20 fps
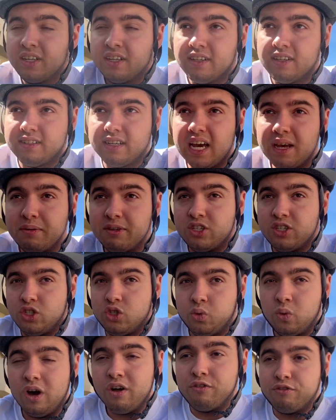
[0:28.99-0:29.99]
The time is
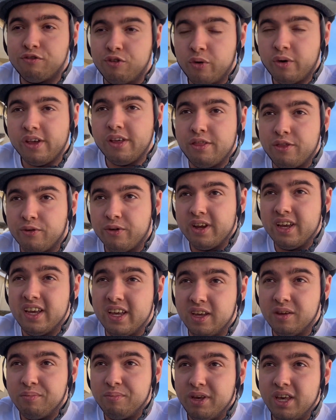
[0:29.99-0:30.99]

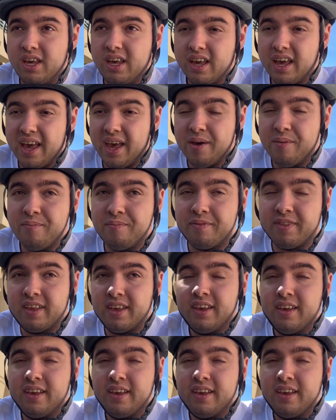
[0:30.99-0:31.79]
12:43 p.m.